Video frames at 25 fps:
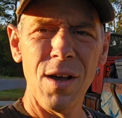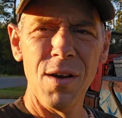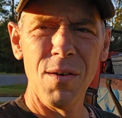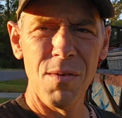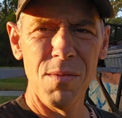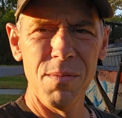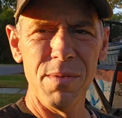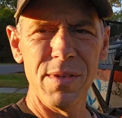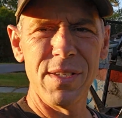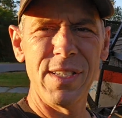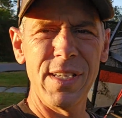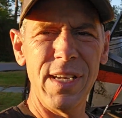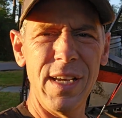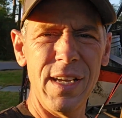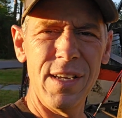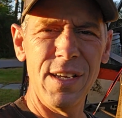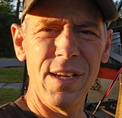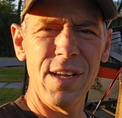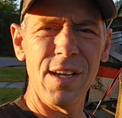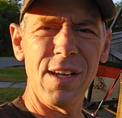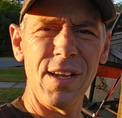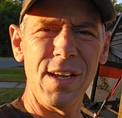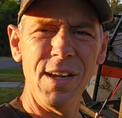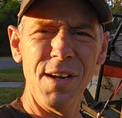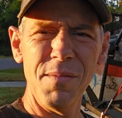We'll be seeing
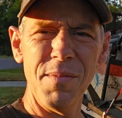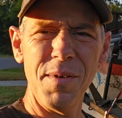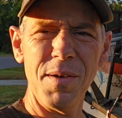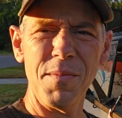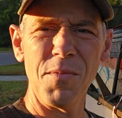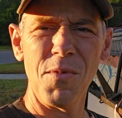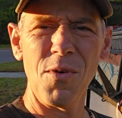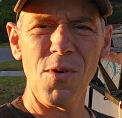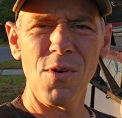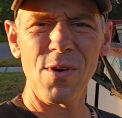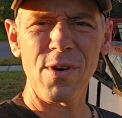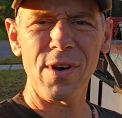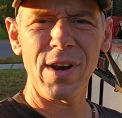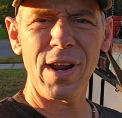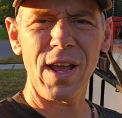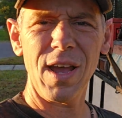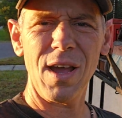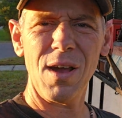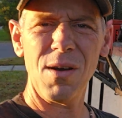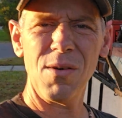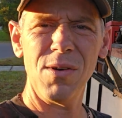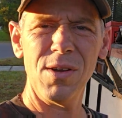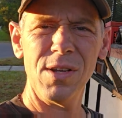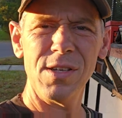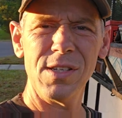you a little bit more
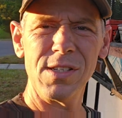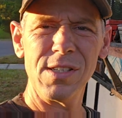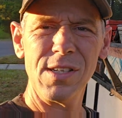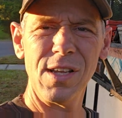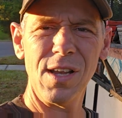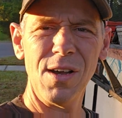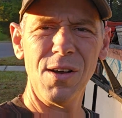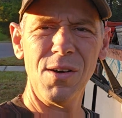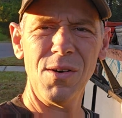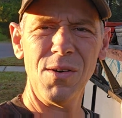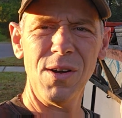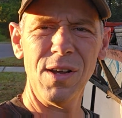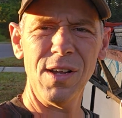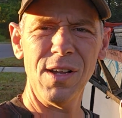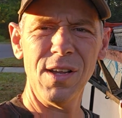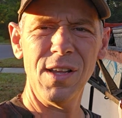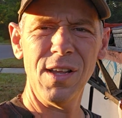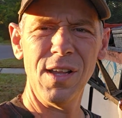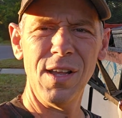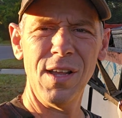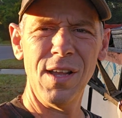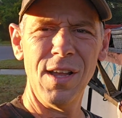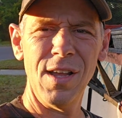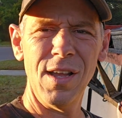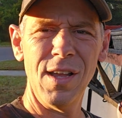now. So
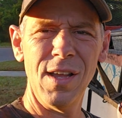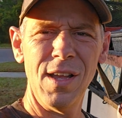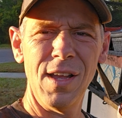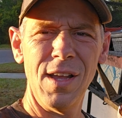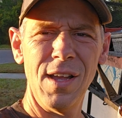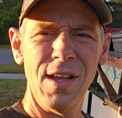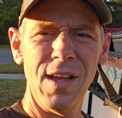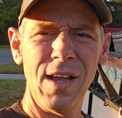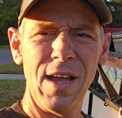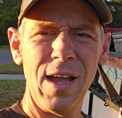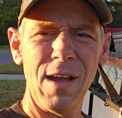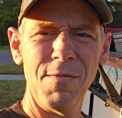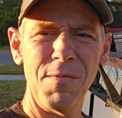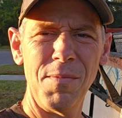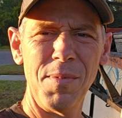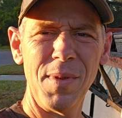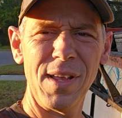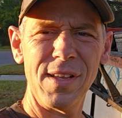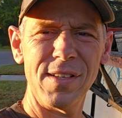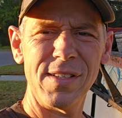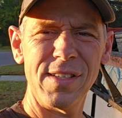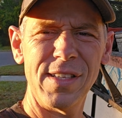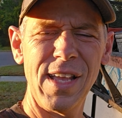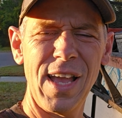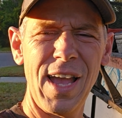have a
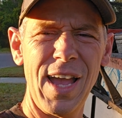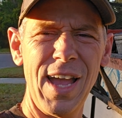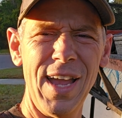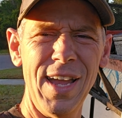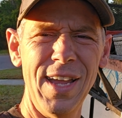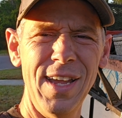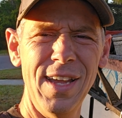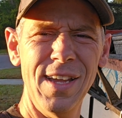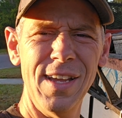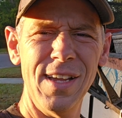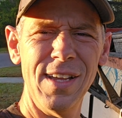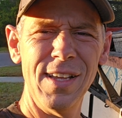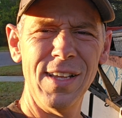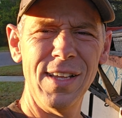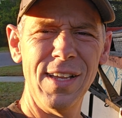blessed day.